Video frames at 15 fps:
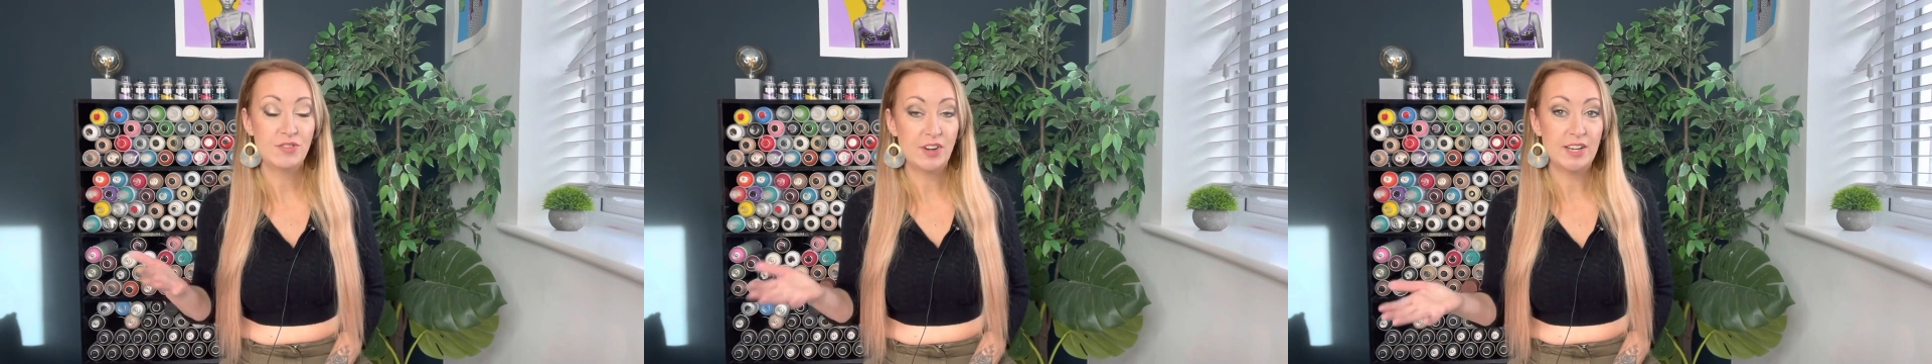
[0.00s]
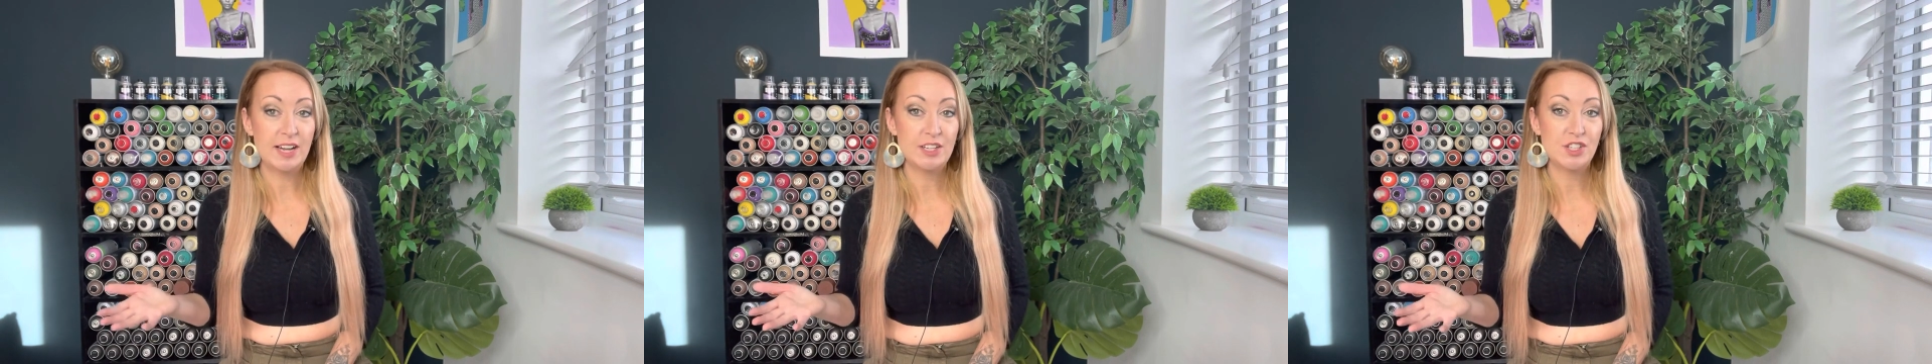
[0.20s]

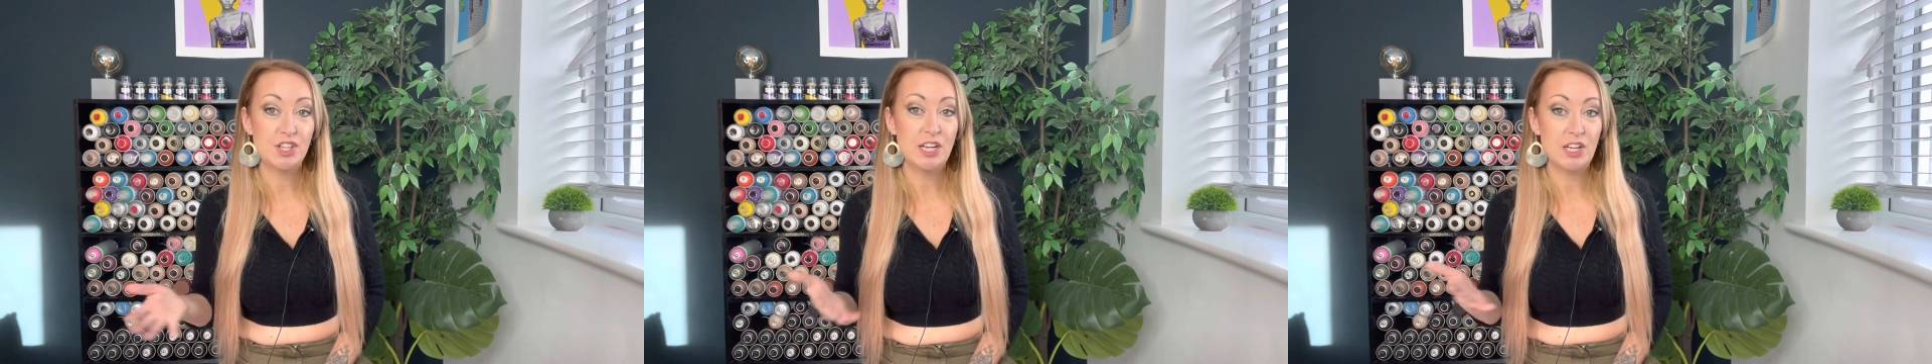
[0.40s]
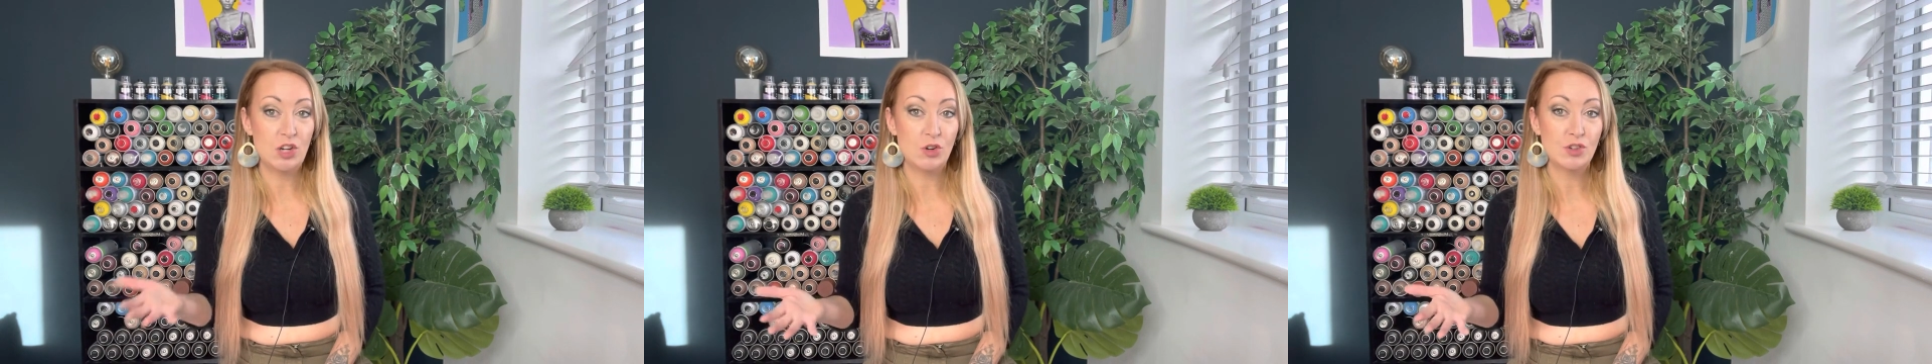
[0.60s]

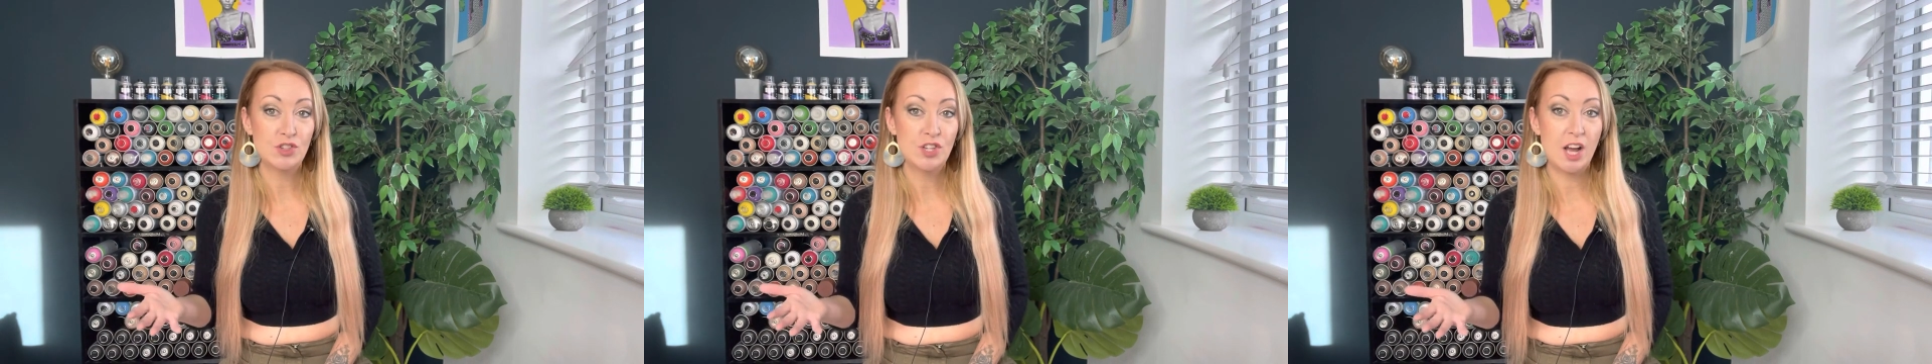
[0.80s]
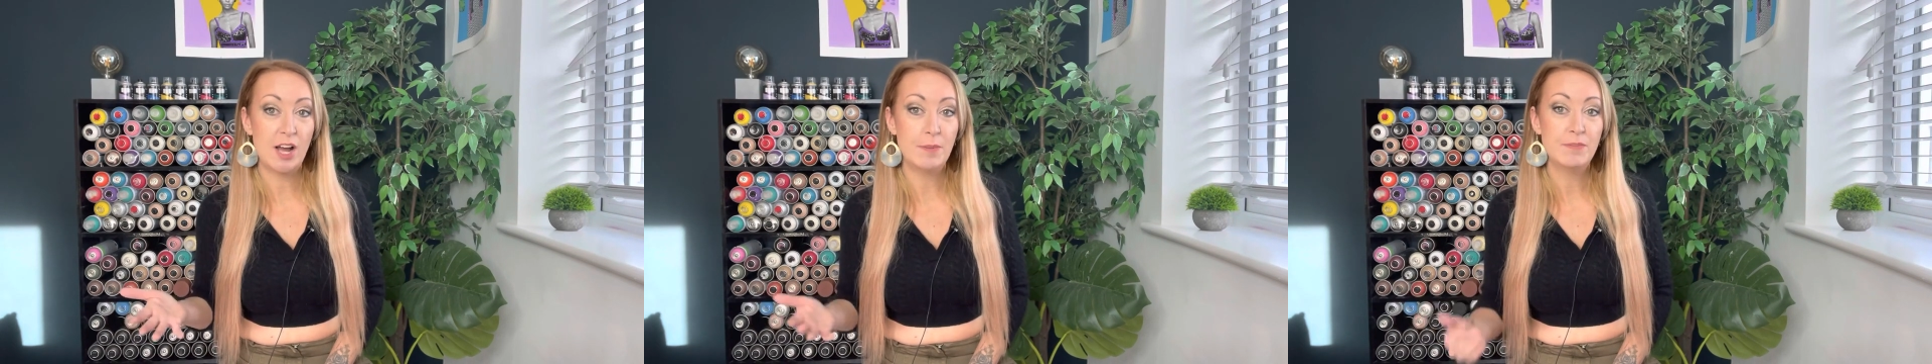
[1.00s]
financially long
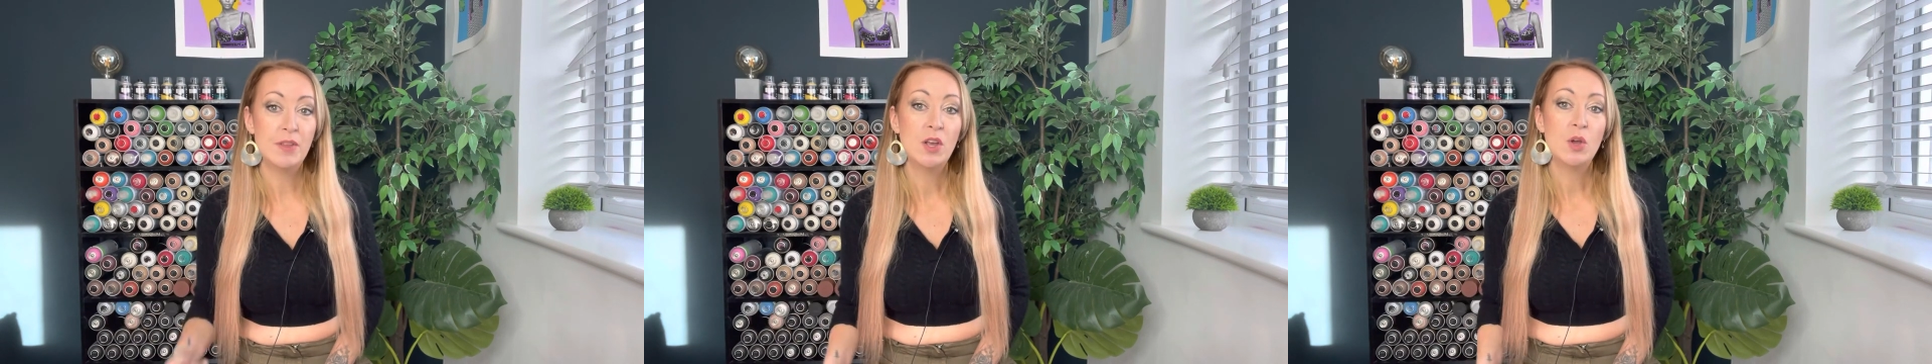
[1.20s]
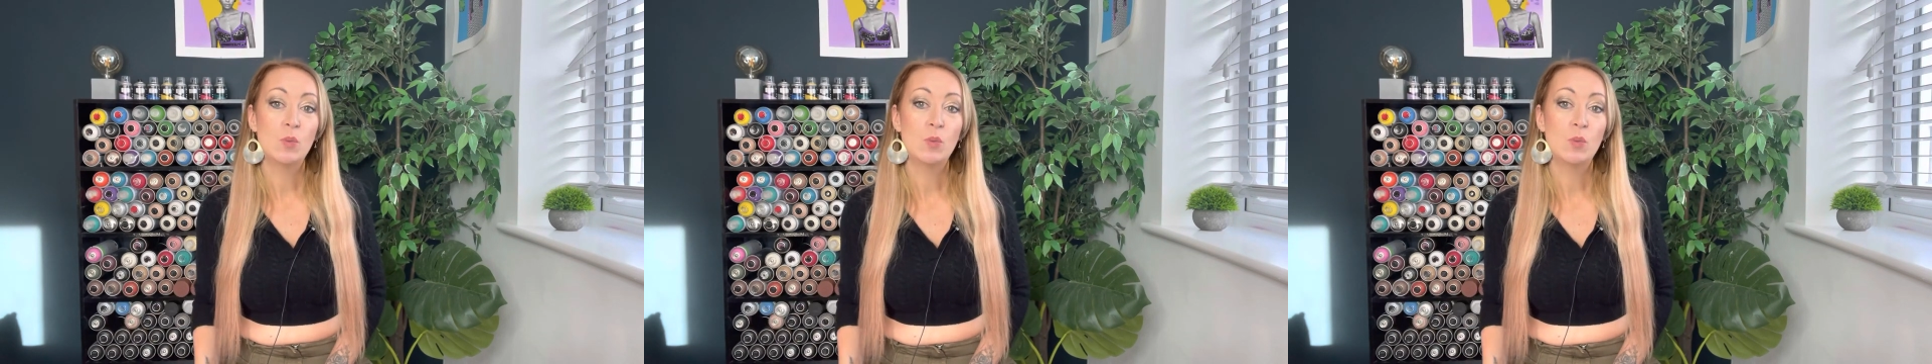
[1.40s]
term.